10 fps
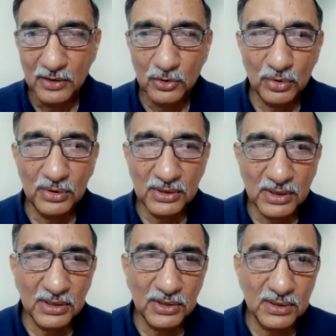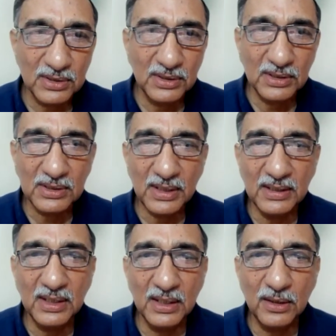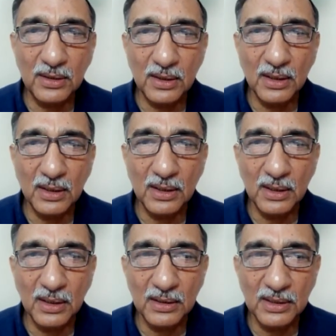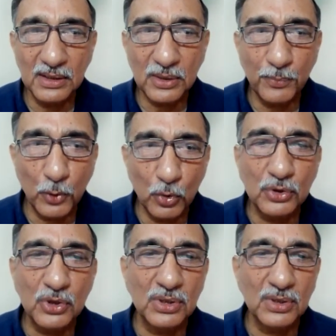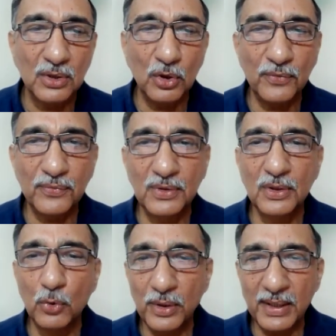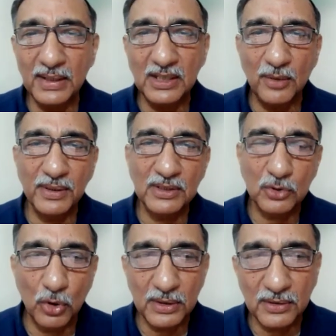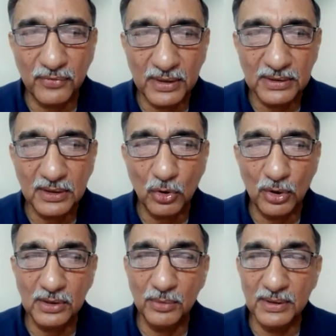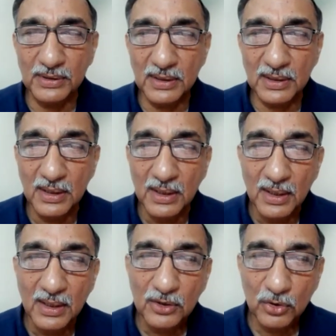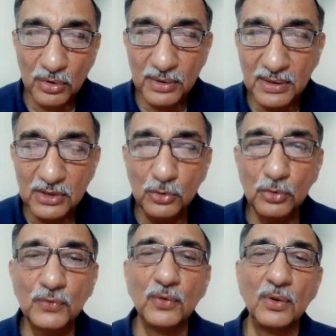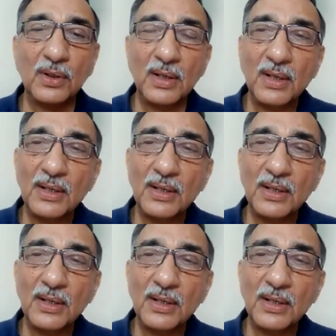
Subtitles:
So this I think this approach of looking at them as God the Father, God the Mother, is useful.